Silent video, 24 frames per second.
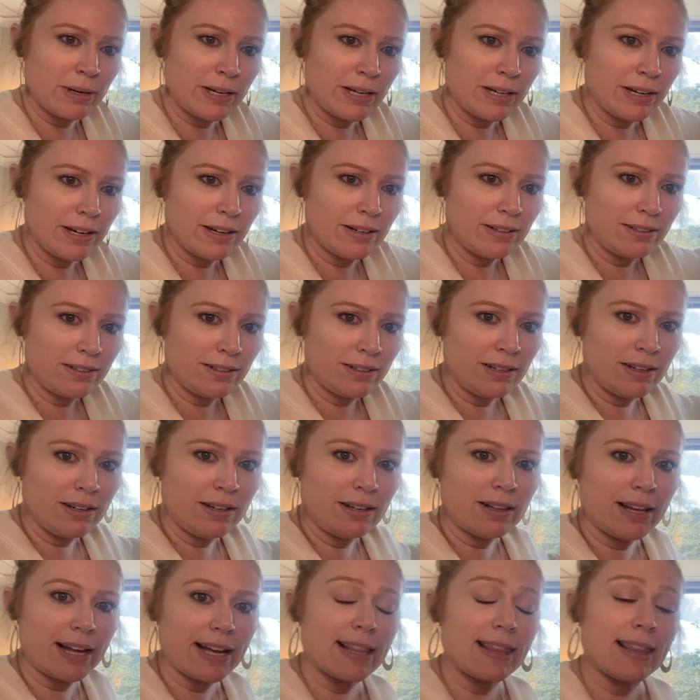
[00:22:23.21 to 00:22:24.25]
window.
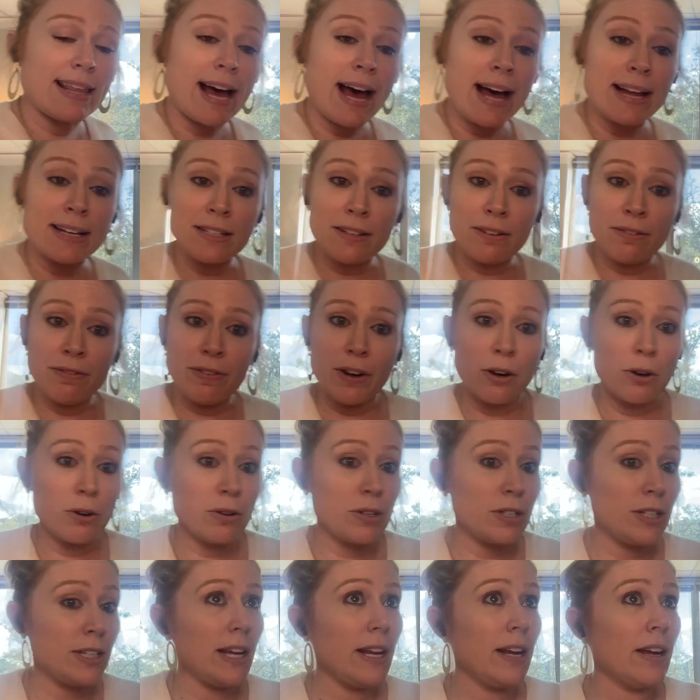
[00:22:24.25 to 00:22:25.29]
Like that's or
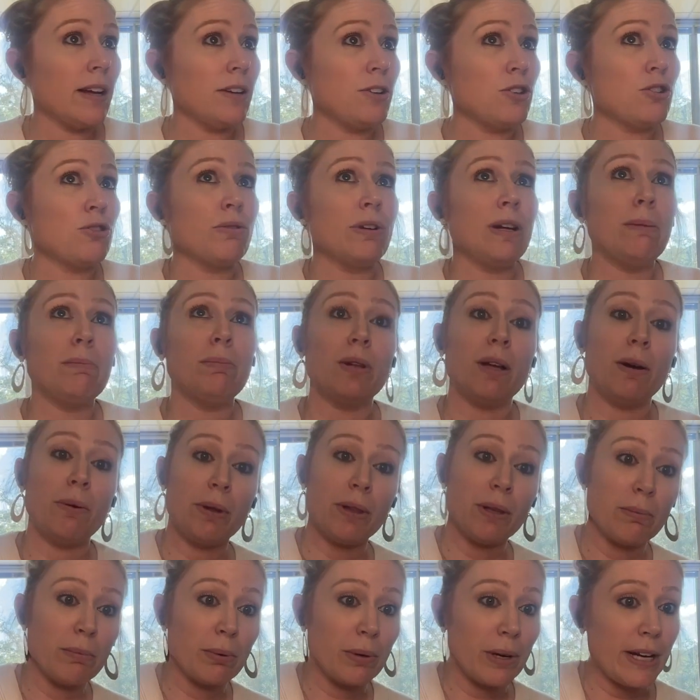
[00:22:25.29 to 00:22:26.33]
seeing a tree blow
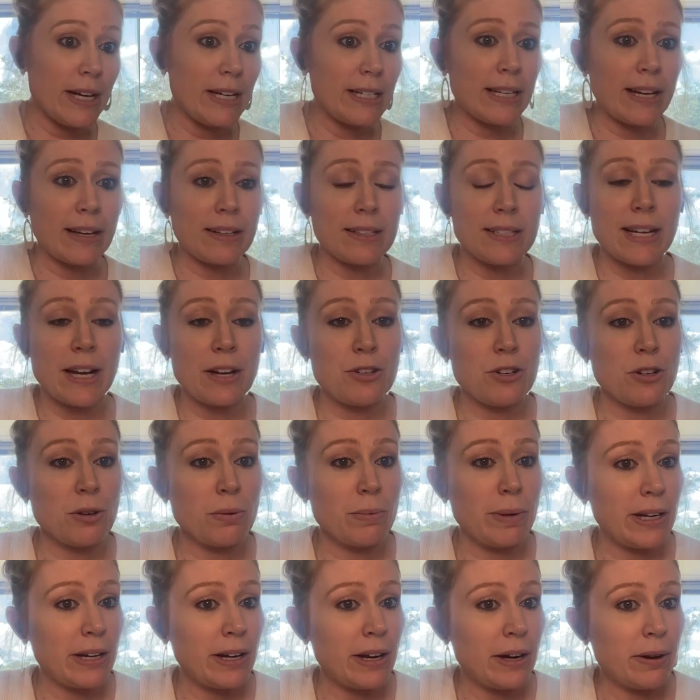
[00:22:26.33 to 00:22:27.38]
in the breeze outside your
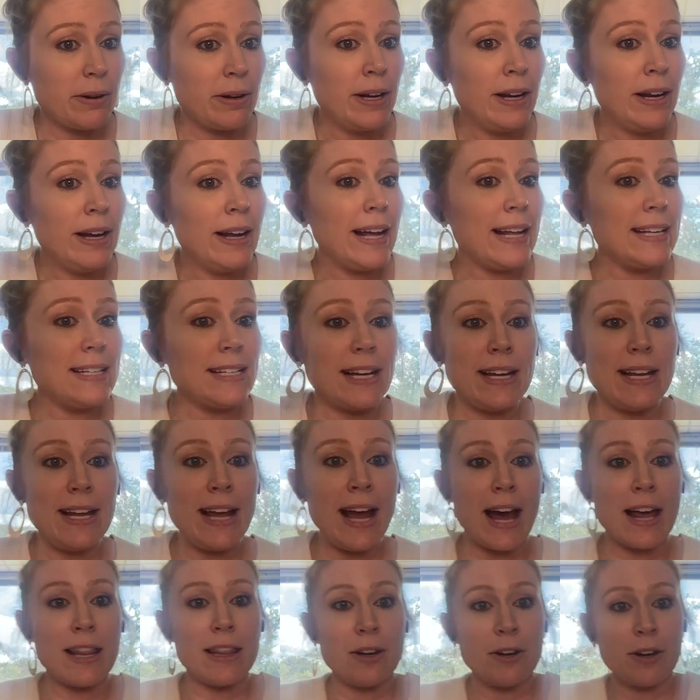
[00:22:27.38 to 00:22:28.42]
window. It's like,
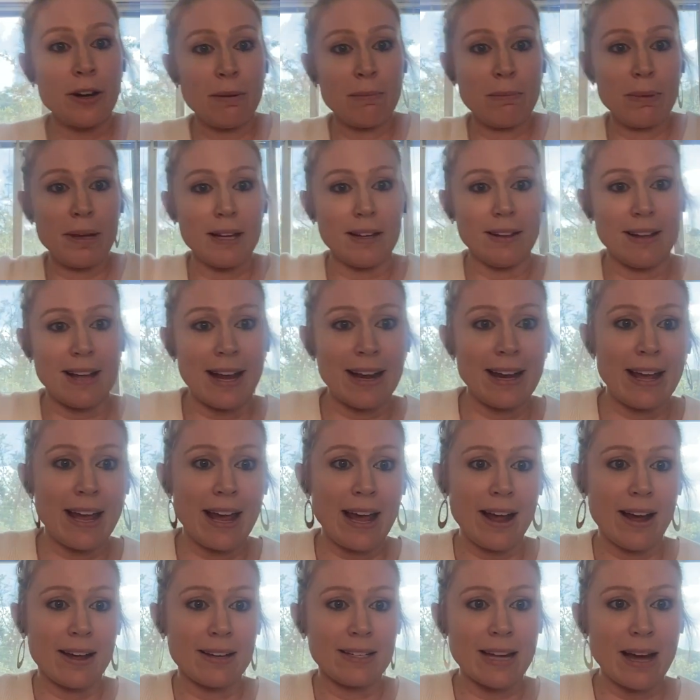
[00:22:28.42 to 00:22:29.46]
yeah, there can be a lot of
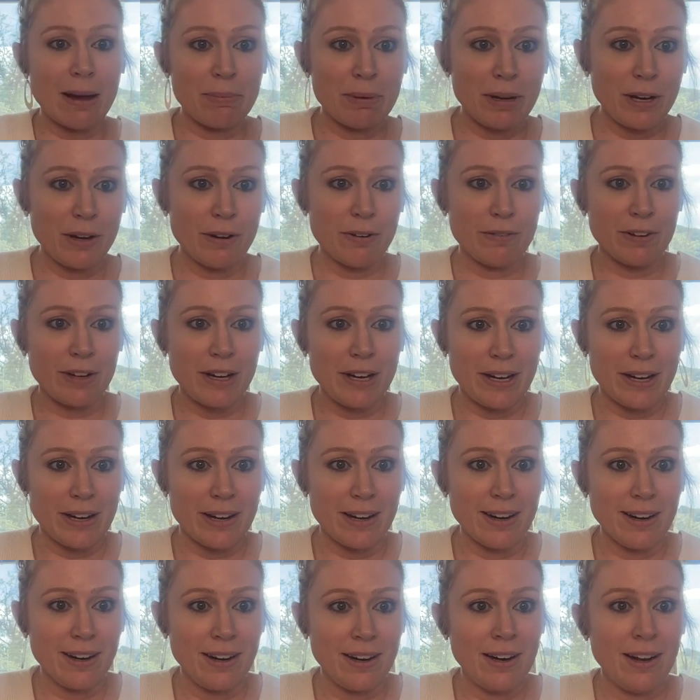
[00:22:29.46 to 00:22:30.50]
chaos happening over
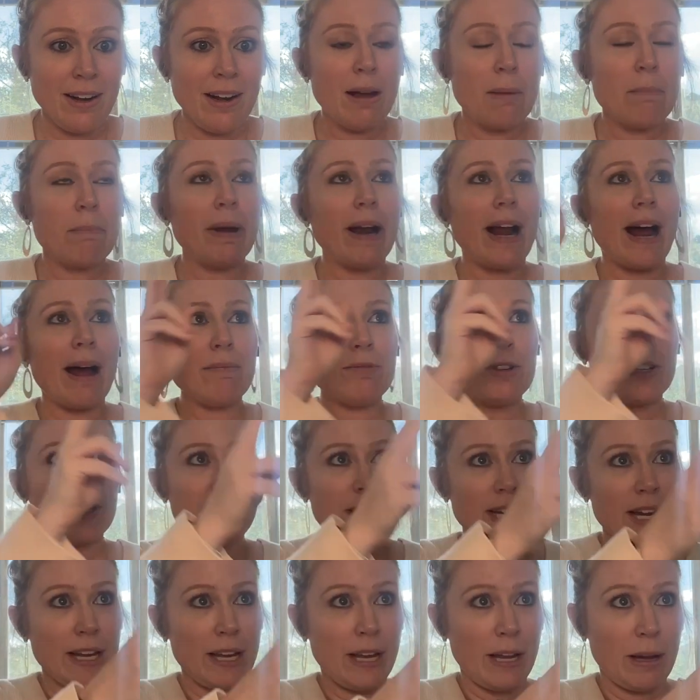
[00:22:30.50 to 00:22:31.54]
here, but I'm just
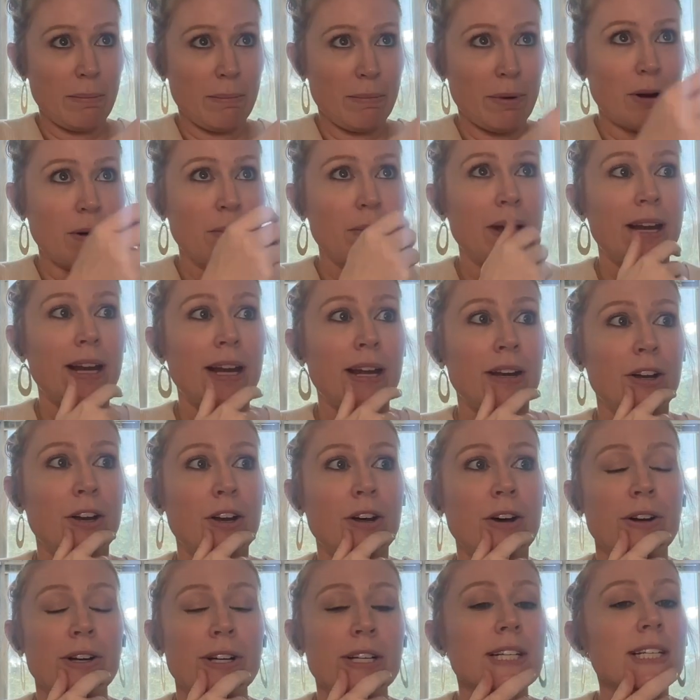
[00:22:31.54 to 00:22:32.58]
taking a moment and
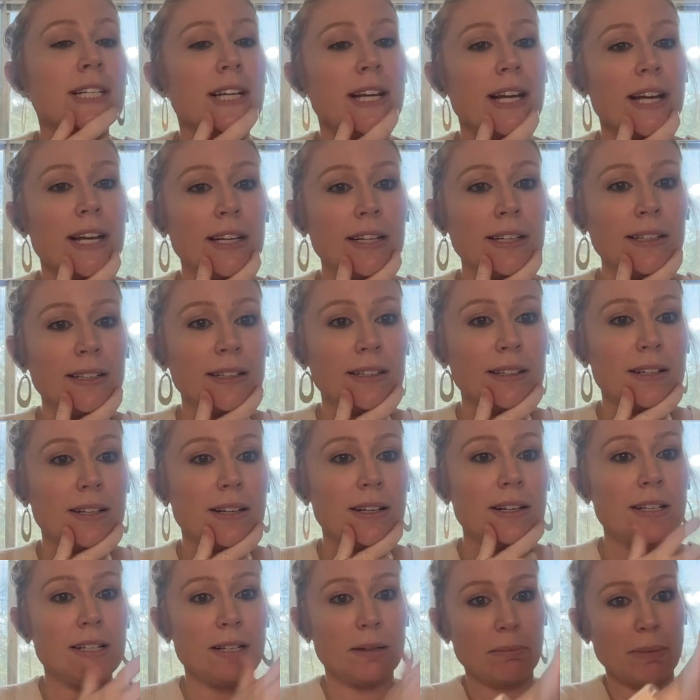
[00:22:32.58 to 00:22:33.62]
noticing
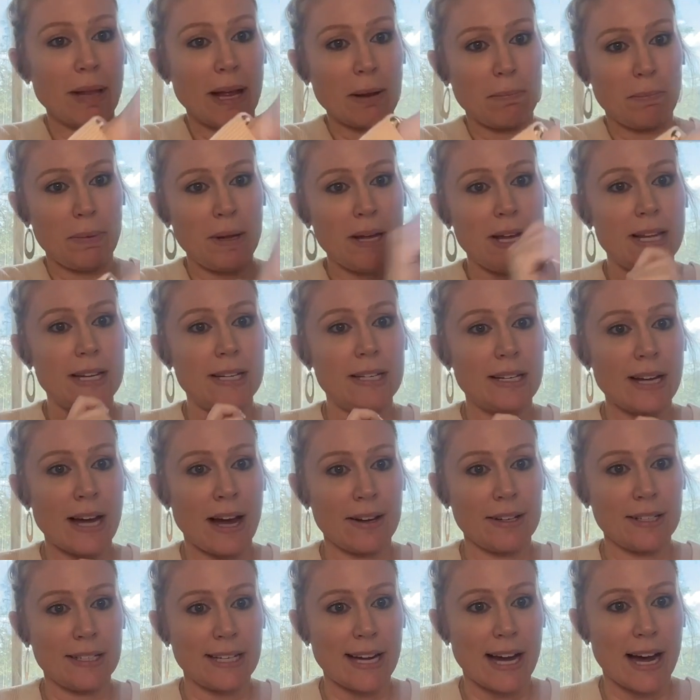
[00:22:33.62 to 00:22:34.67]
some like peace
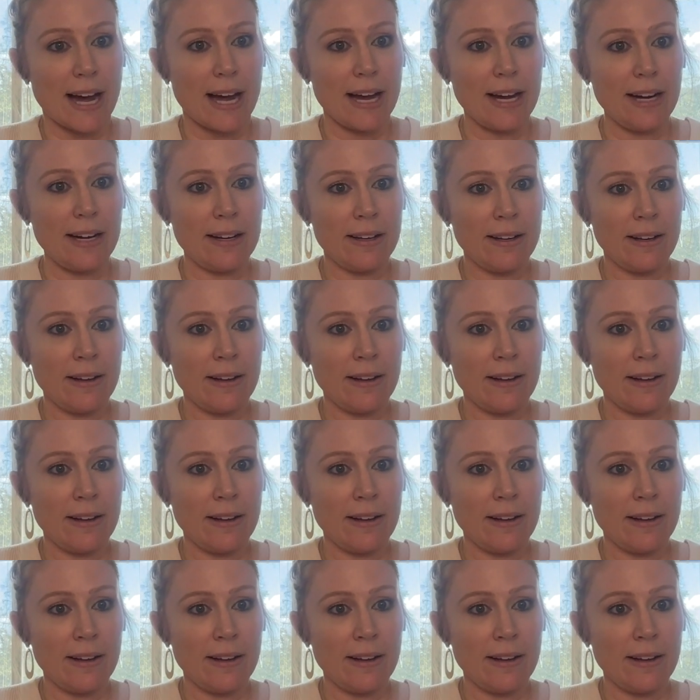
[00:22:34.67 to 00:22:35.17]
outside.